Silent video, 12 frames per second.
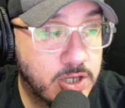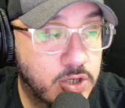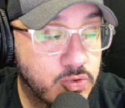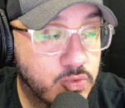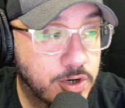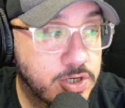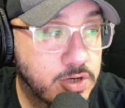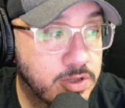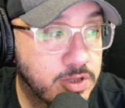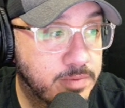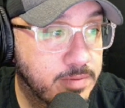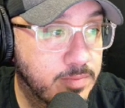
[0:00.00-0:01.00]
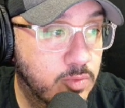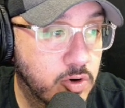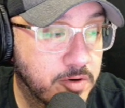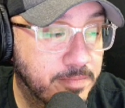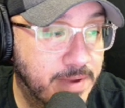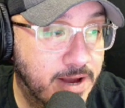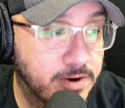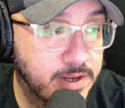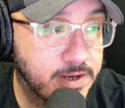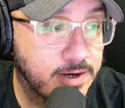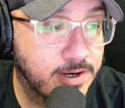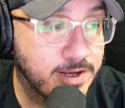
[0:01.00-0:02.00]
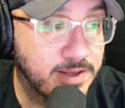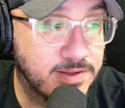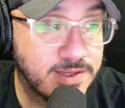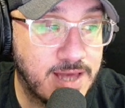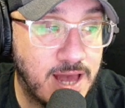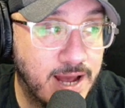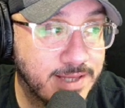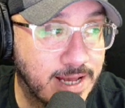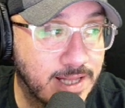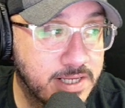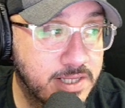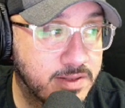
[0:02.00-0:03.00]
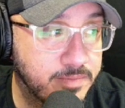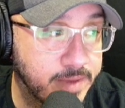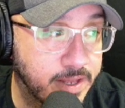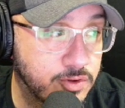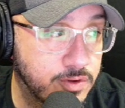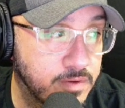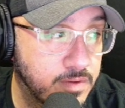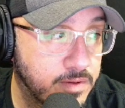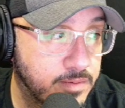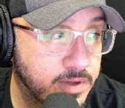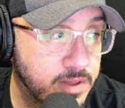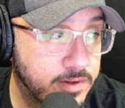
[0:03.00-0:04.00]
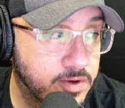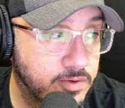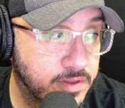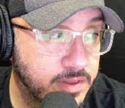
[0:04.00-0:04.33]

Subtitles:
You'd want to know a little bit more about it, size, at least dimensions. But let's go to the